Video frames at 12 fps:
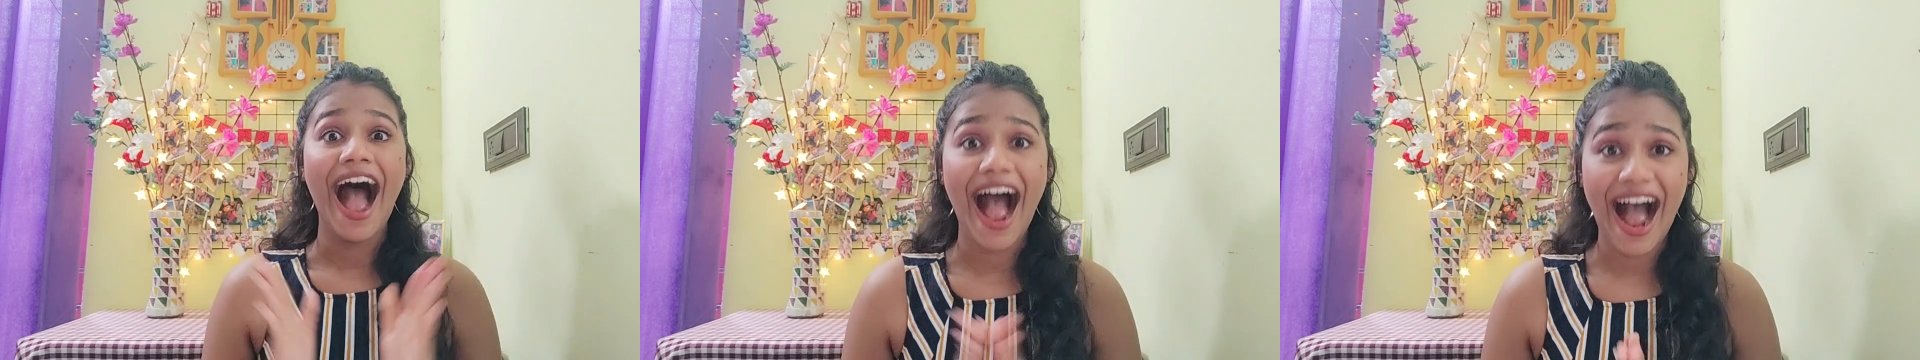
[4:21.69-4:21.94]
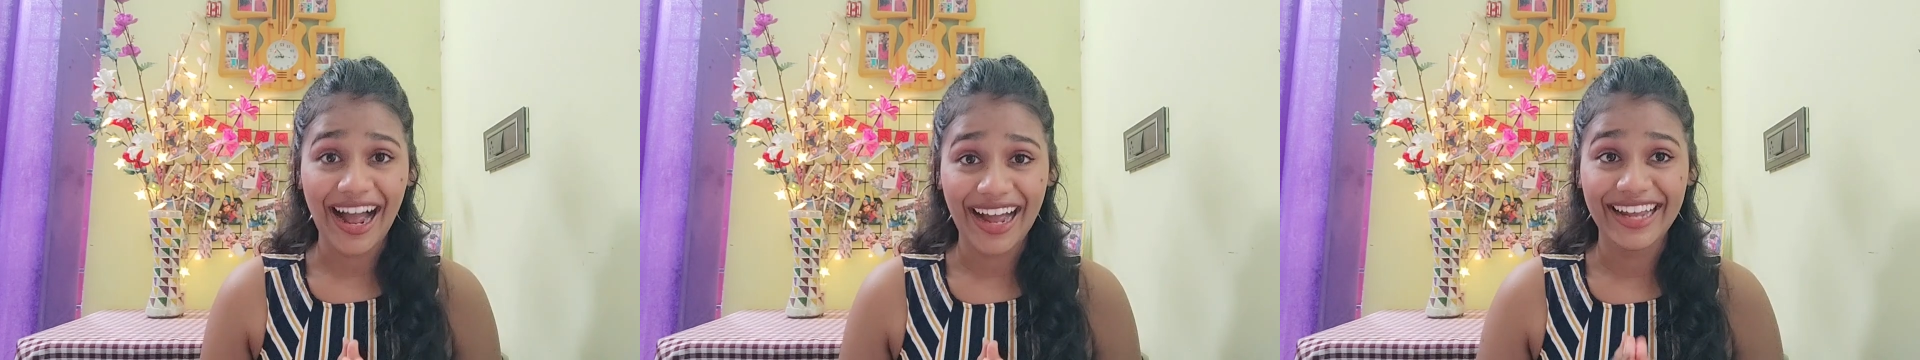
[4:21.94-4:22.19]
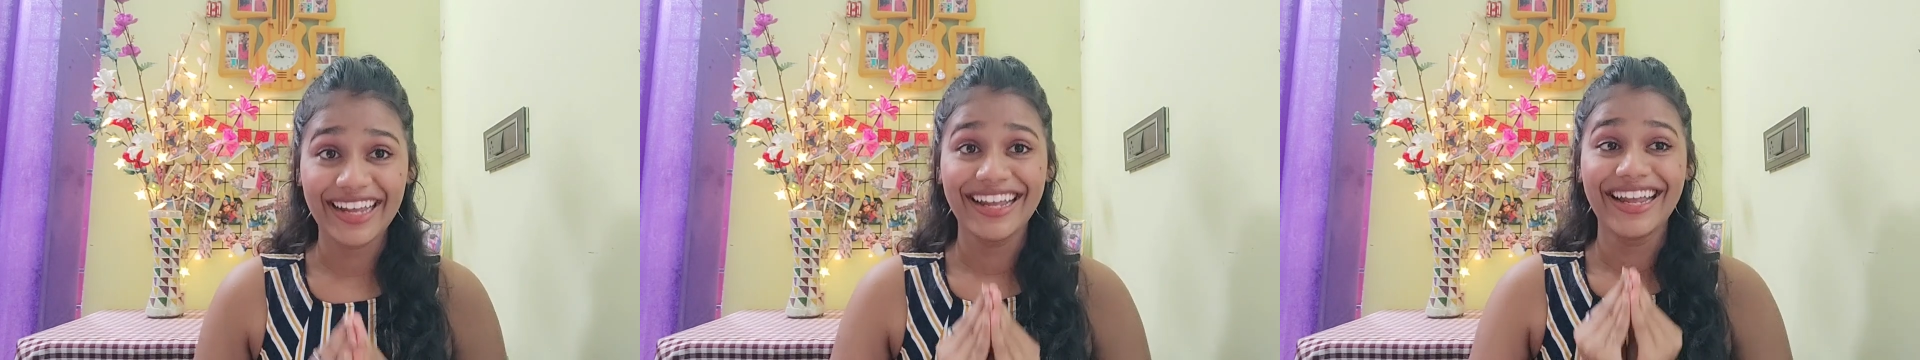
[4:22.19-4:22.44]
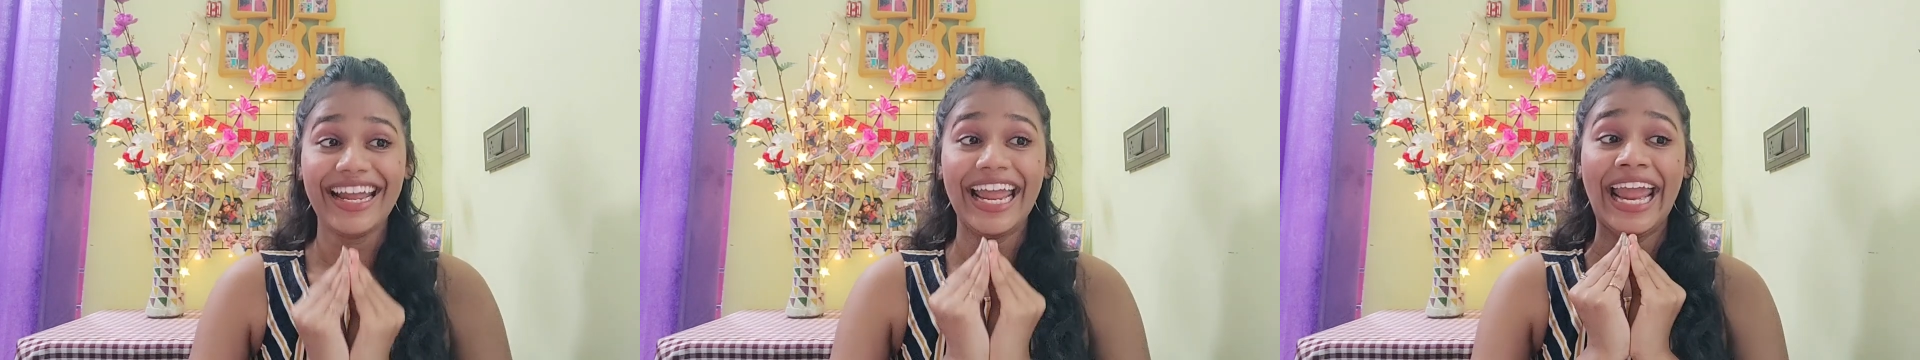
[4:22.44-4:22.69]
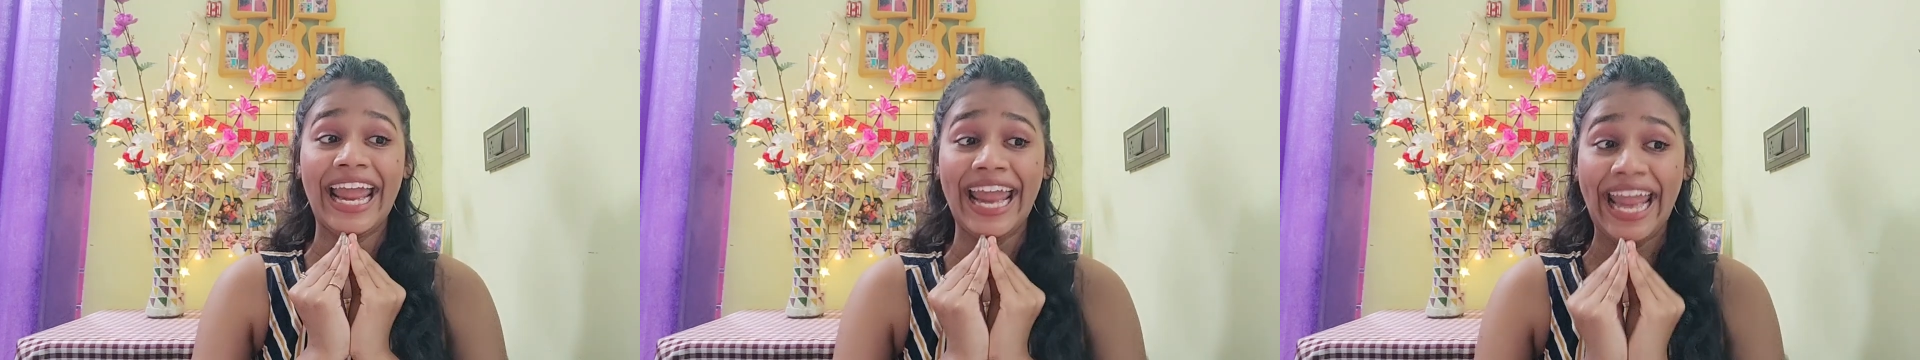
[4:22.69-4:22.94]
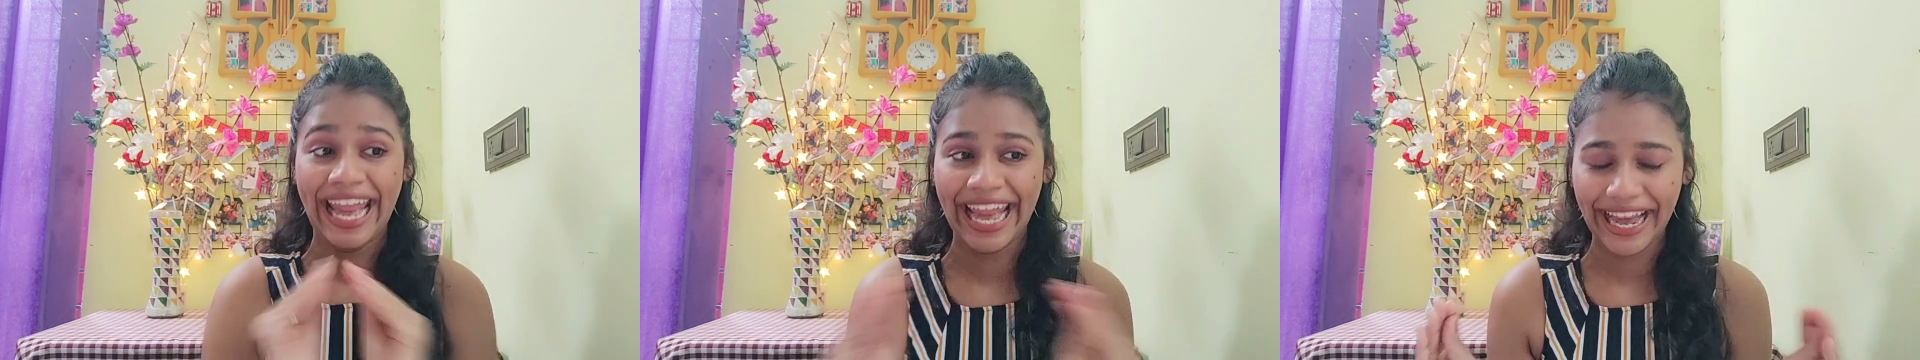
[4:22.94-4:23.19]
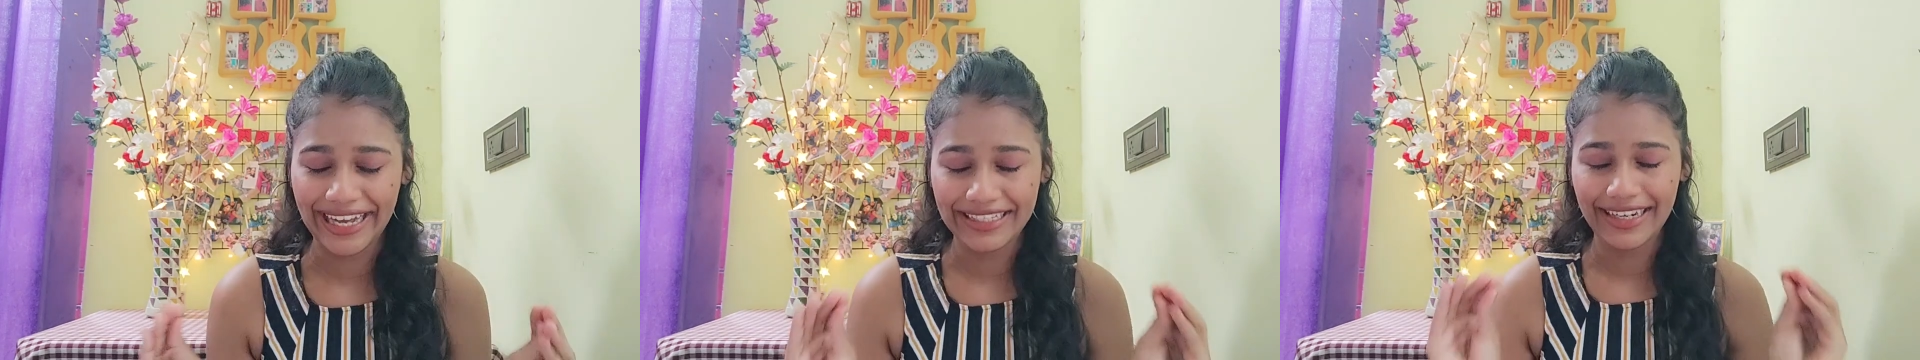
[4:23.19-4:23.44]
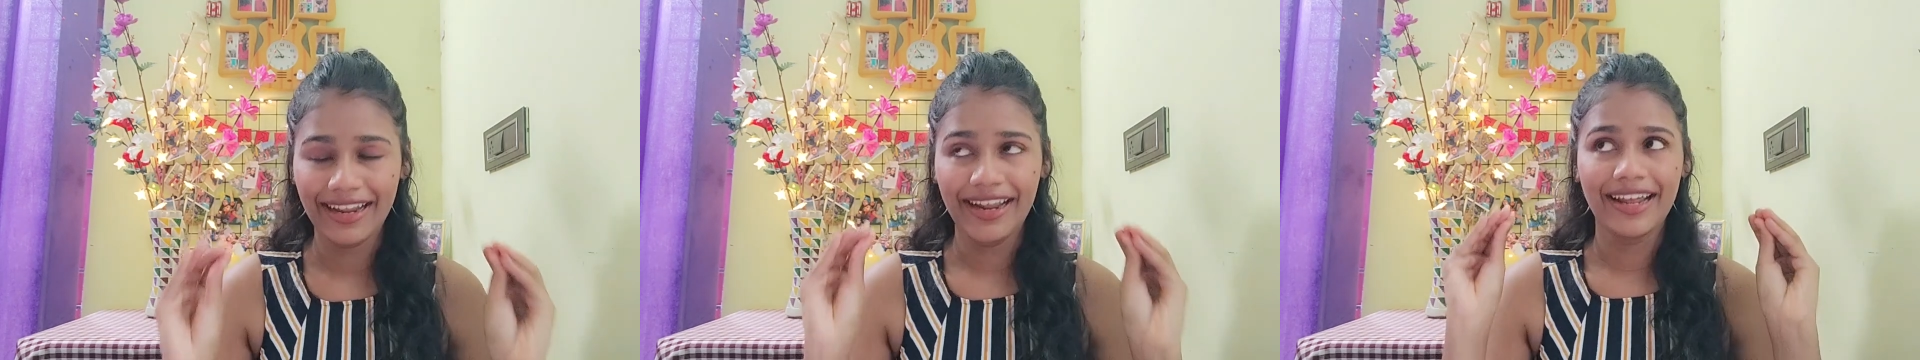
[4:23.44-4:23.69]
i hate